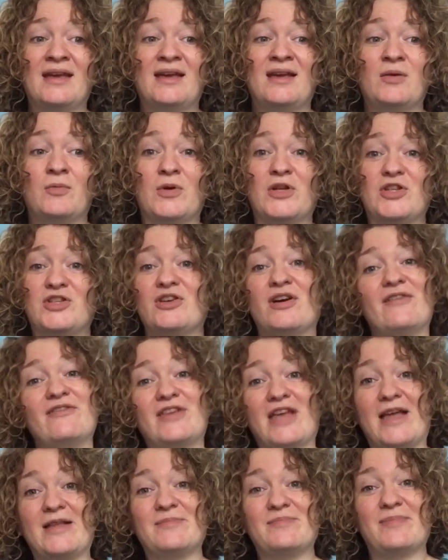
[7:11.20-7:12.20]
which I've
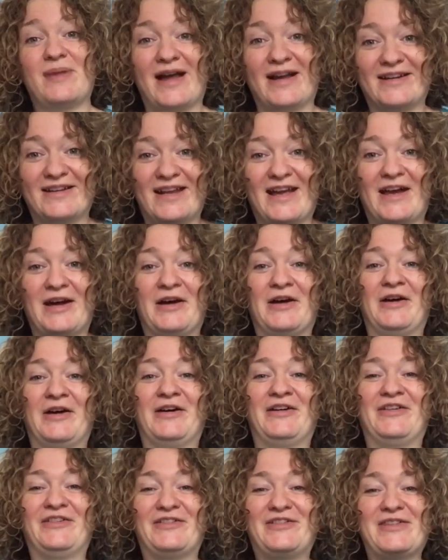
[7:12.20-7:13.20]
gained back now
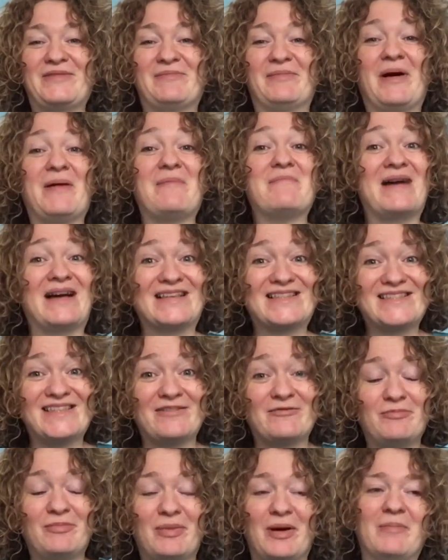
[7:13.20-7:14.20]
with my
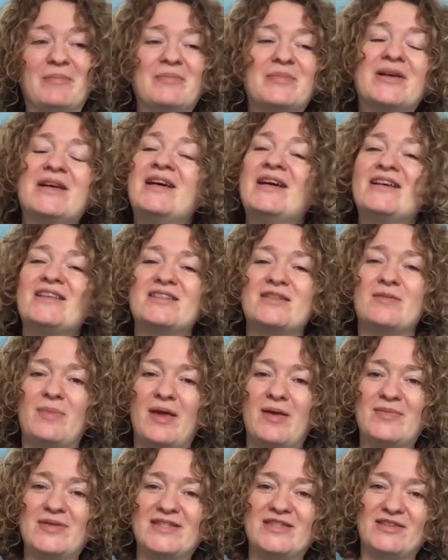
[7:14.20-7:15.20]
massive bump. The
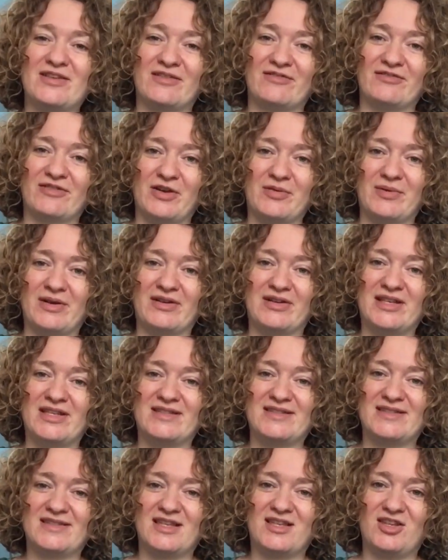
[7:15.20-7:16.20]
baby's doing very well.
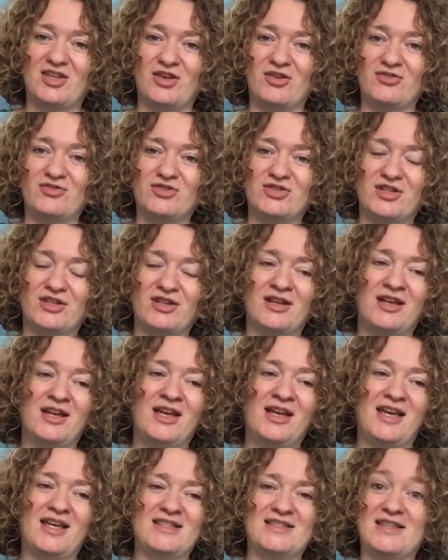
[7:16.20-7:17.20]
He's huge.
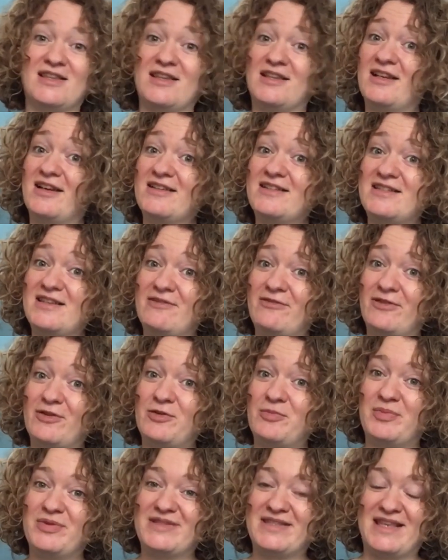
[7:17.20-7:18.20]
He's in the 95th
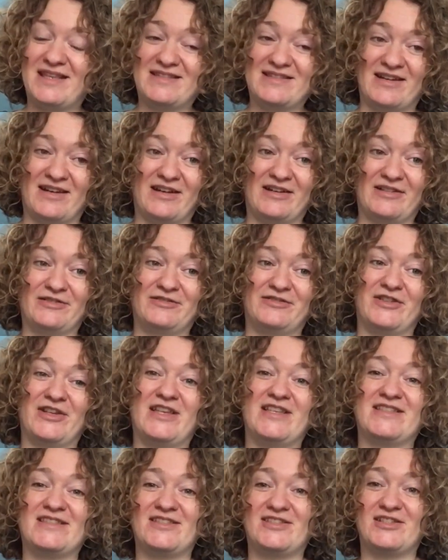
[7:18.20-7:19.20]
percentile for
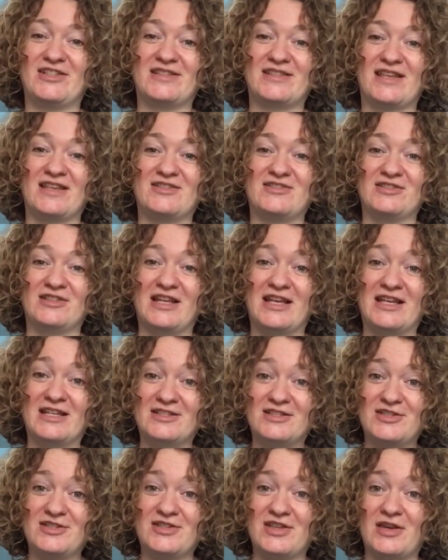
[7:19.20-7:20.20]
his gestational age,
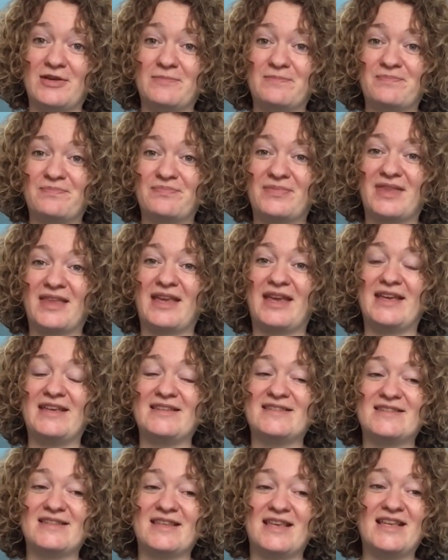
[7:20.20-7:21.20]
so
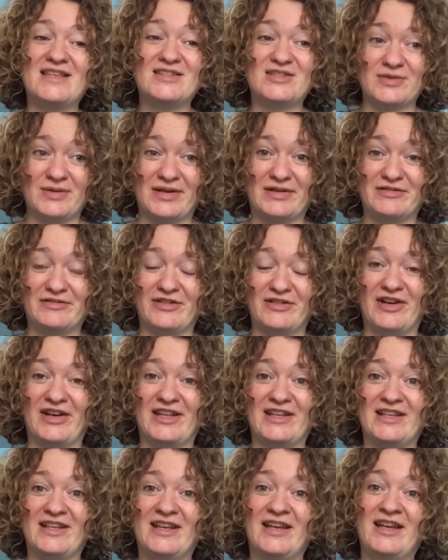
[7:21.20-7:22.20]
he's doing
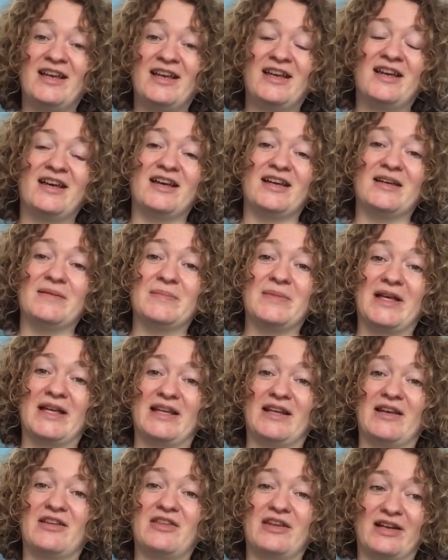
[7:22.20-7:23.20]
fine,
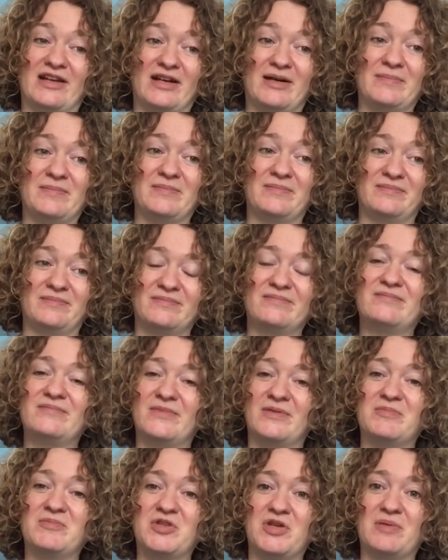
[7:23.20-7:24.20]
and I think I'm
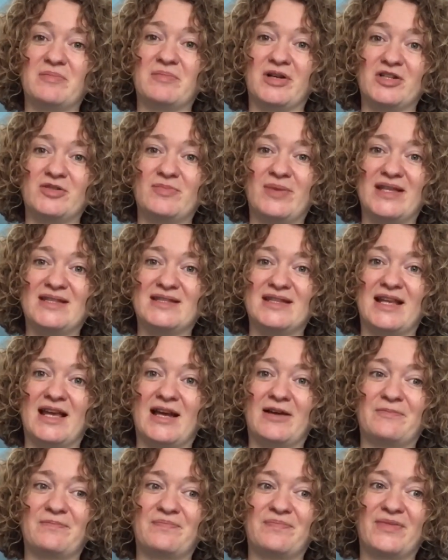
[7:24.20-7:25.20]
doing much better
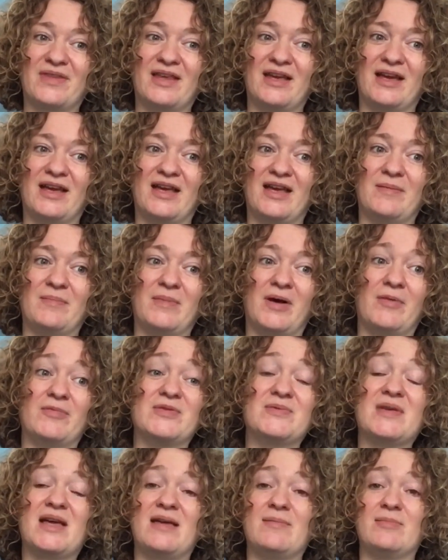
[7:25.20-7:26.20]
now. I
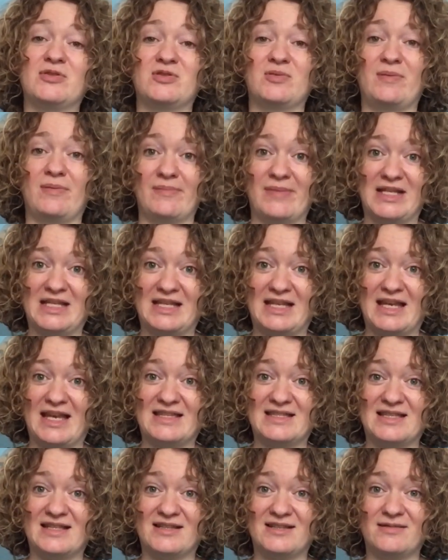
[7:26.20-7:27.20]
was able to be
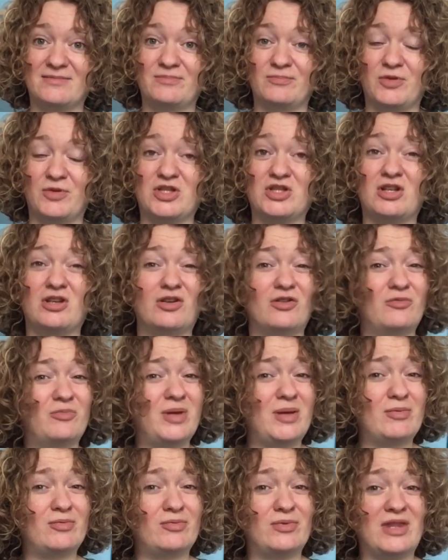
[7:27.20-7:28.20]
medicated, which a lot of
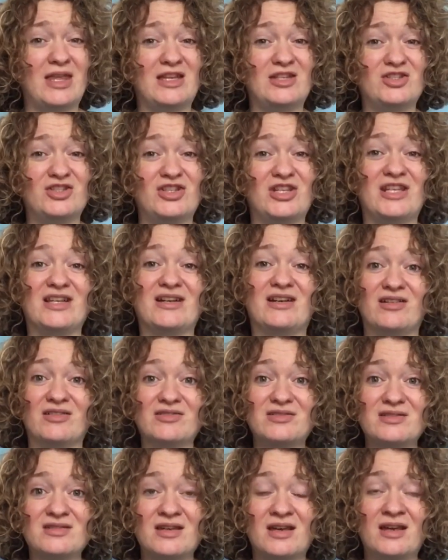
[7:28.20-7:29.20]
people with HG
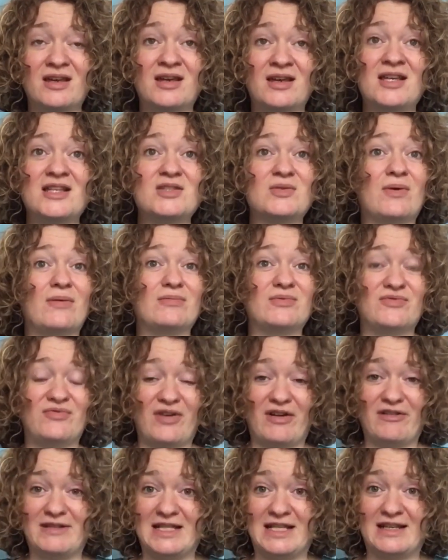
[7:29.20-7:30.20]
aren't, so I was
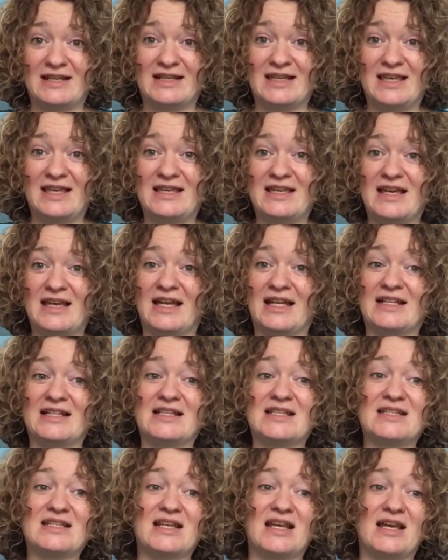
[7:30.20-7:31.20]
very lucky,
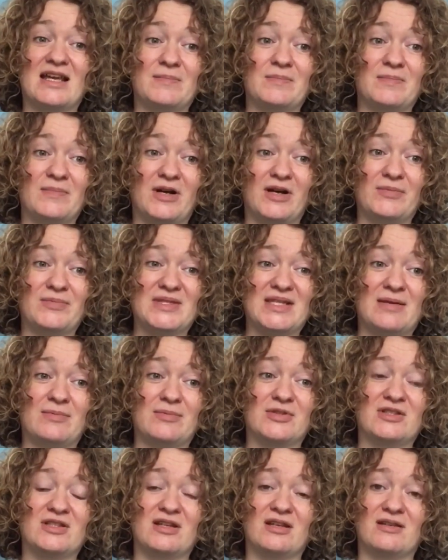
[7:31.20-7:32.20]
and I was
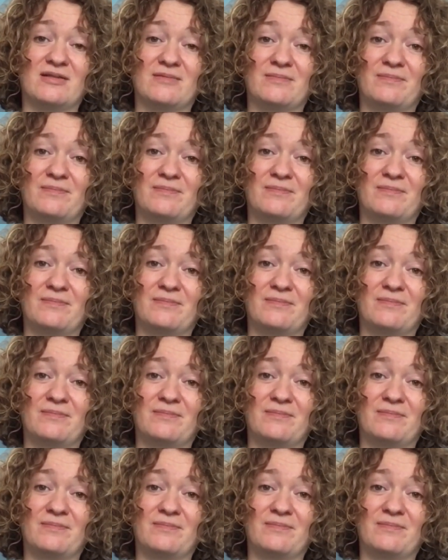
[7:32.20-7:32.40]
able to